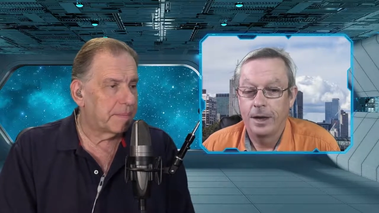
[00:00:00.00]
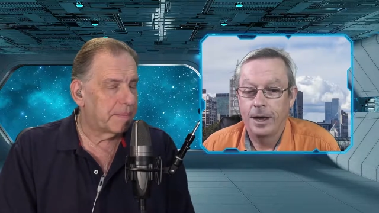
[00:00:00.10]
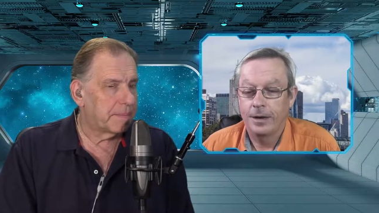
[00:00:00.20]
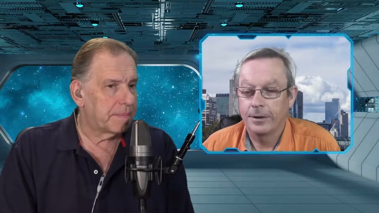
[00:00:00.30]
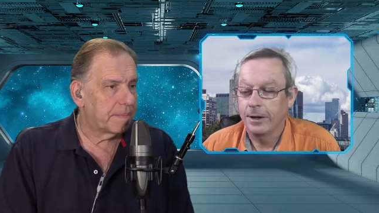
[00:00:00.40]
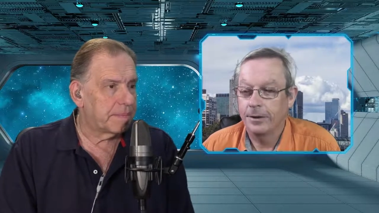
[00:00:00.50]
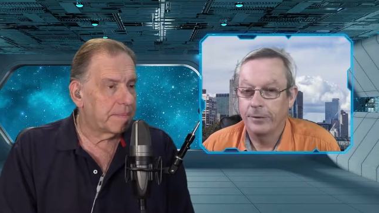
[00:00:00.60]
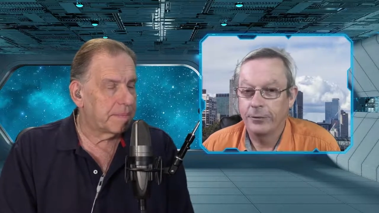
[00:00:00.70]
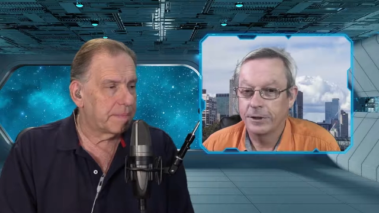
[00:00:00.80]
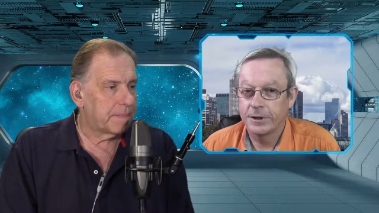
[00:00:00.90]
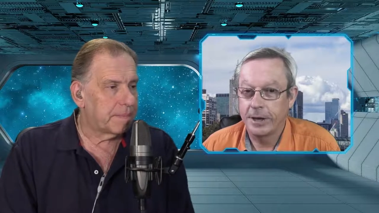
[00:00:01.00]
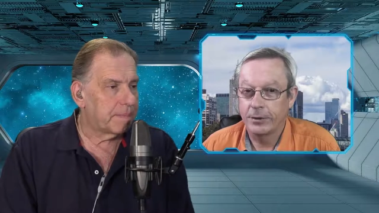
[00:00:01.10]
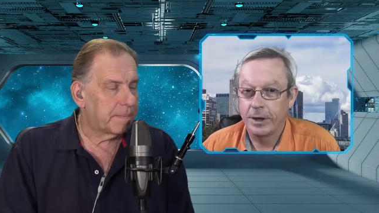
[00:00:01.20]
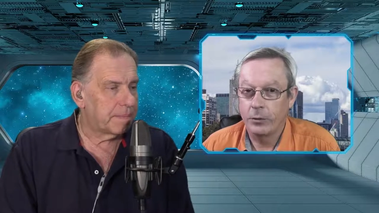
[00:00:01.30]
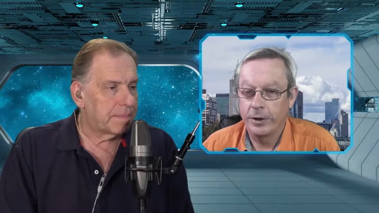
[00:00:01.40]
Speaker 1: I love the sound
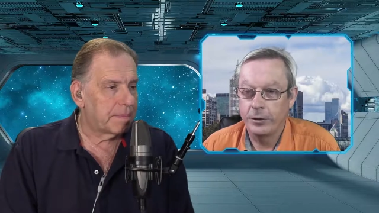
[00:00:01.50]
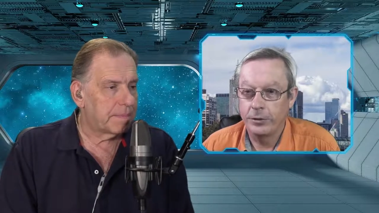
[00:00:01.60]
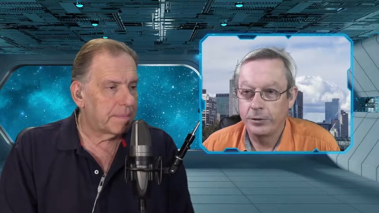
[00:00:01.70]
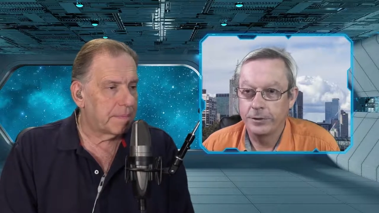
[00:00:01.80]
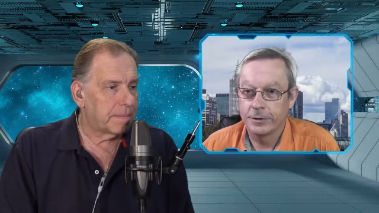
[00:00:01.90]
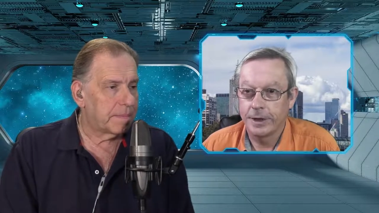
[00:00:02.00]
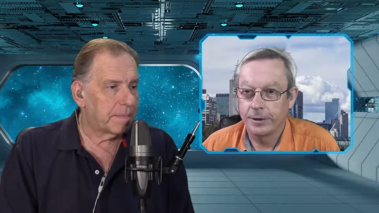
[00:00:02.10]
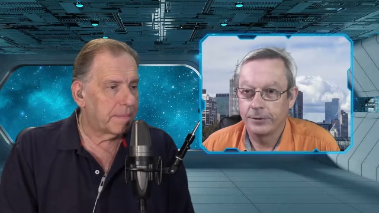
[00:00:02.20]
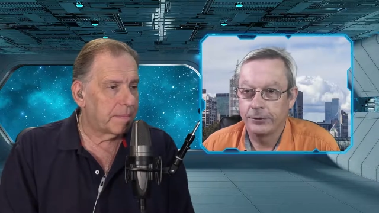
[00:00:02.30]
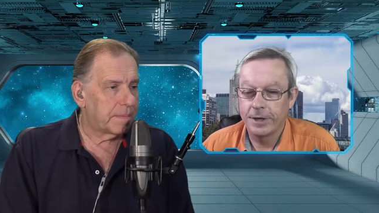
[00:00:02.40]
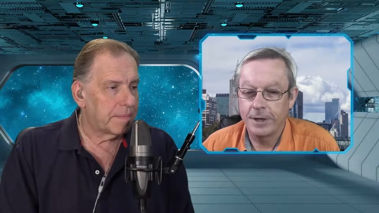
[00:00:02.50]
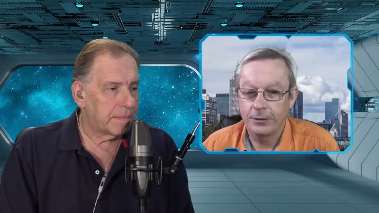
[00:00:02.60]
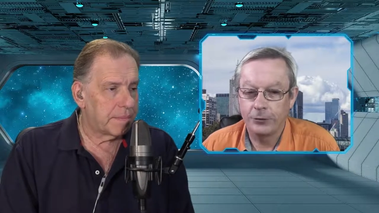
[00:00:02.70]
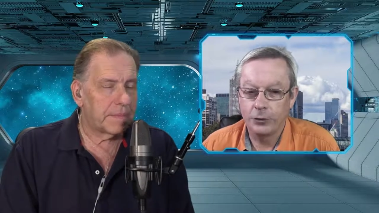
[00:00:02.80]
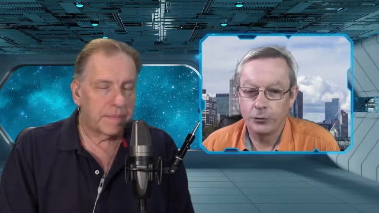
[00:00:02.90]
of that when you use that. You've sent a
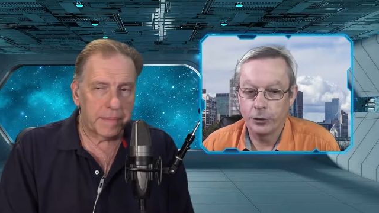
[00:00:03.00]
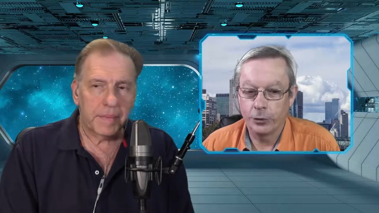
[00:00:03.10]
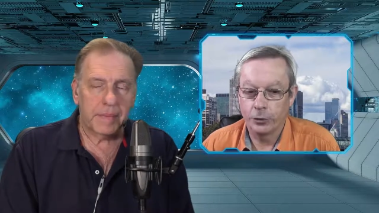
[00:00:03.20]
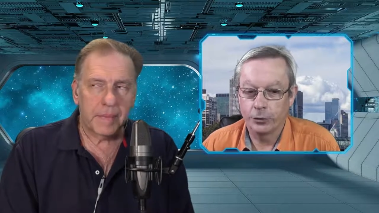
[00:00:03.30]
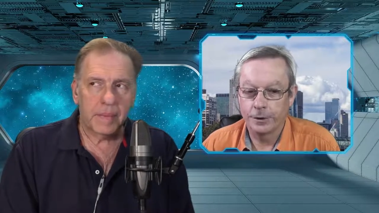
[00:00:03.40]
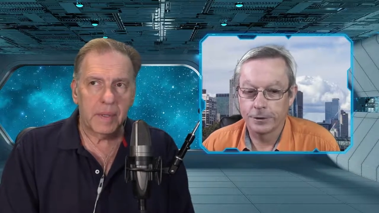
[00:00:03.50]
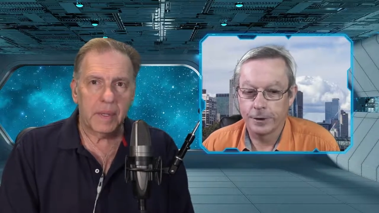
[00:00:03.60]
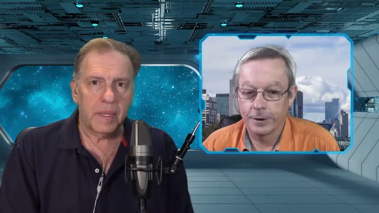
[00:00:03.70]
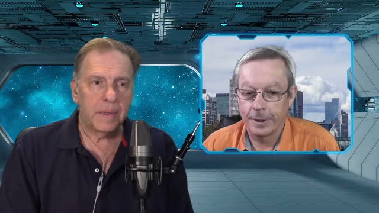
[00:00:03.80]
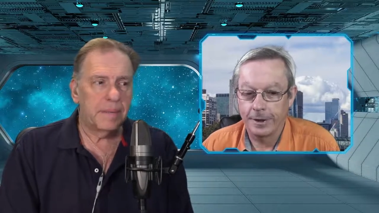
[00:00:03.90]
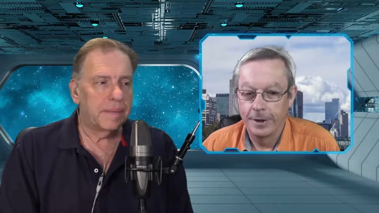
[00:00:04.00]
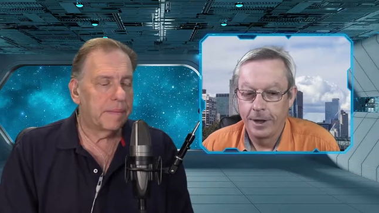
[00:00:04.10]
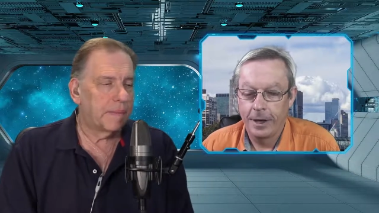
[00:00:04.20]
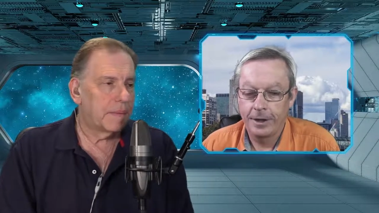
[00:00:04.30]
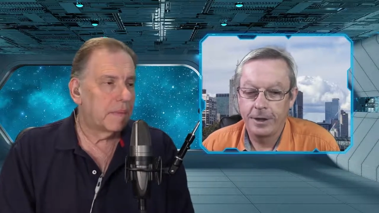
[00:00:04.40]
few recordings on that,
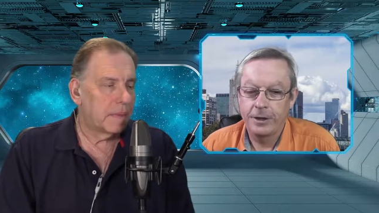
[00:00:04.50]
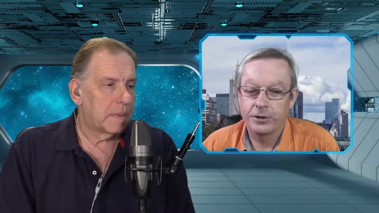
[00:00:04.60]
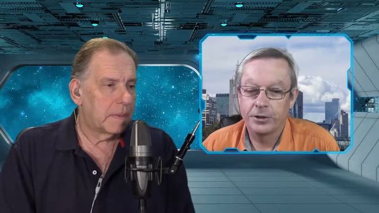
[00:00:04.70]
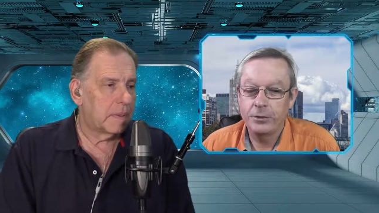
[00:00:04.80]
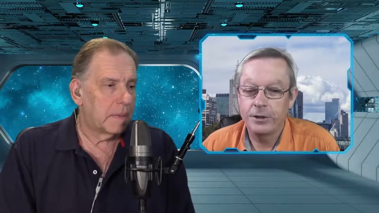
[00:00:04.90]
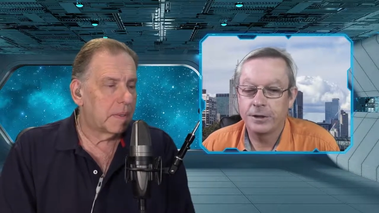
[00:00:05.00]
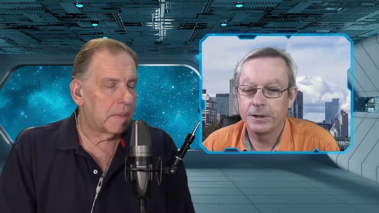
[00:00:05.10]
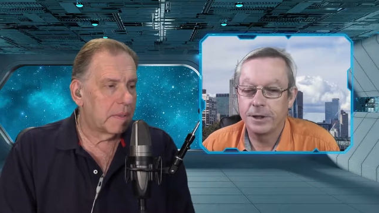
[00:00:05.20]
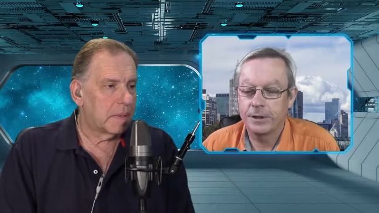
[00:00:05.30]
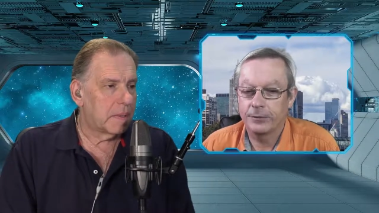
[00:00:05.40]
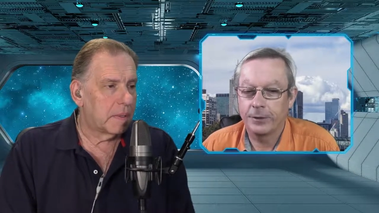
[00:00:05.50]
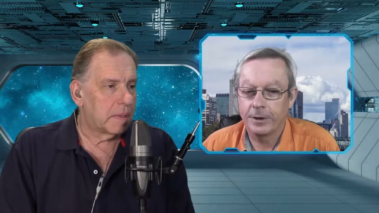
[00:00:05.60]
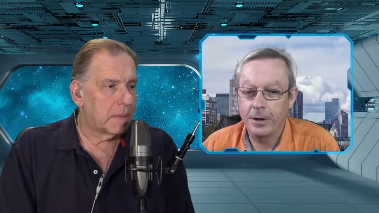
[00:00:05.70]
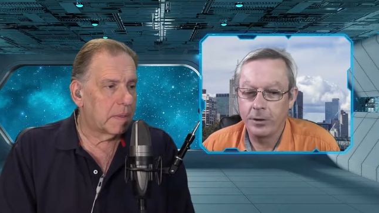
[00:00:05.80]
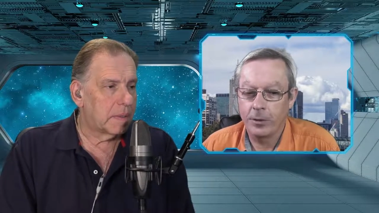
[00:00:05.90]
and it's so distinctive. I
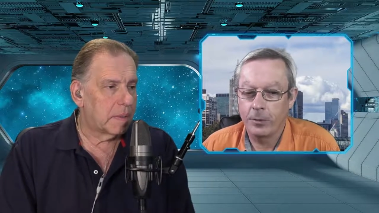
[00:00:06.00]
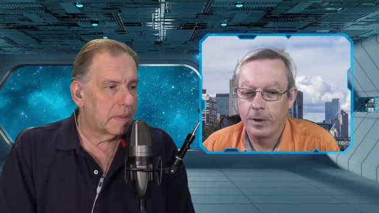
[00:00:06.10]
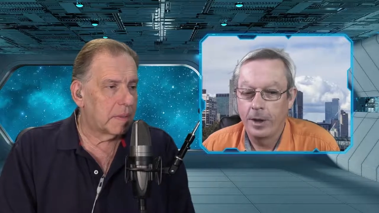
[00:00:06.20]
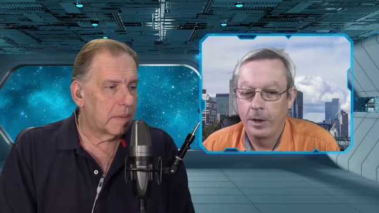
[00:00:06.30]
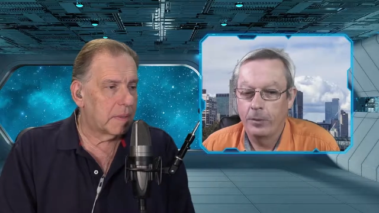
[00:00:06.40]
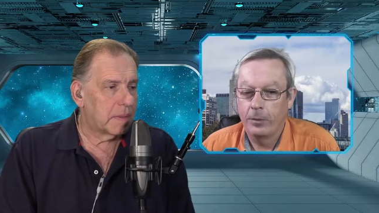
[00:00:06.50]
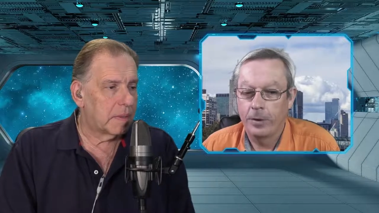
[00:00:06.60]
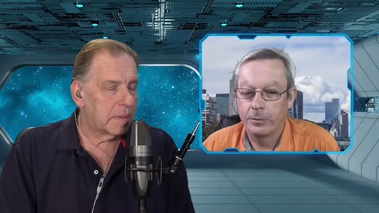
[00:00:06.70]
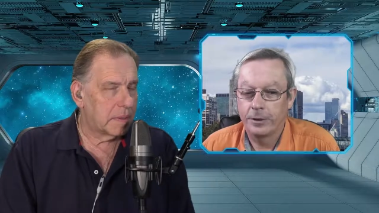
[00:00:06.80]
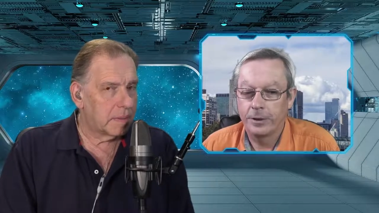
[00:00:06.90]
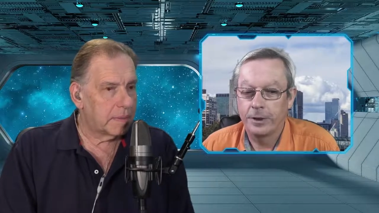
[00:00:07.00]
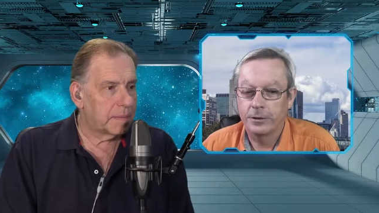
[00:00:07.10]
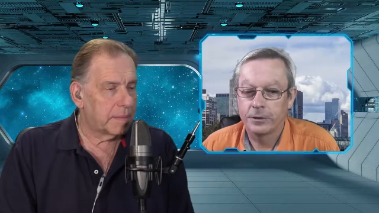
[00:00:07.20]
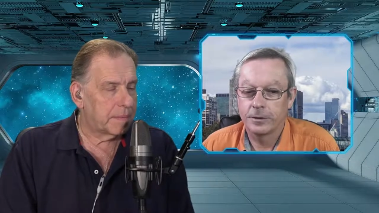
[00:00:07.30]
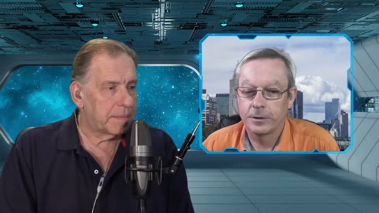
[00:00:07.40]
don't know what, but
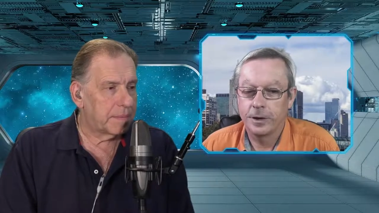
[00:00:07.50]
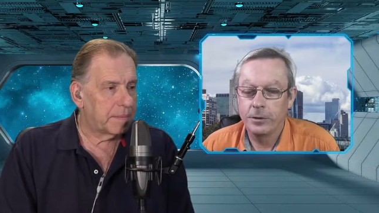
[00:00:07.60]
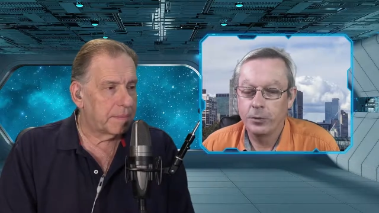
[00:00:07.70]
it's the only